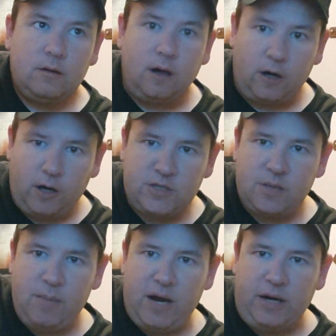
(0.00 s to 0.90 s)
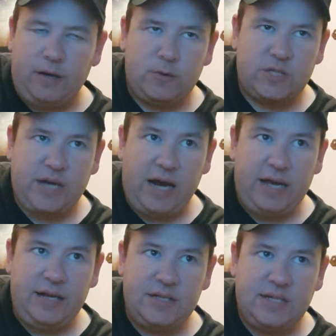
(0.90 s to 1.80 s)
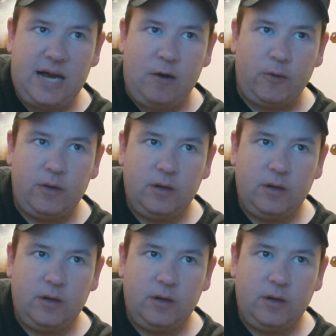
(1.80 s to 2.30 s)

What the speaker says: Augusta, Maine. There was a guy in his town.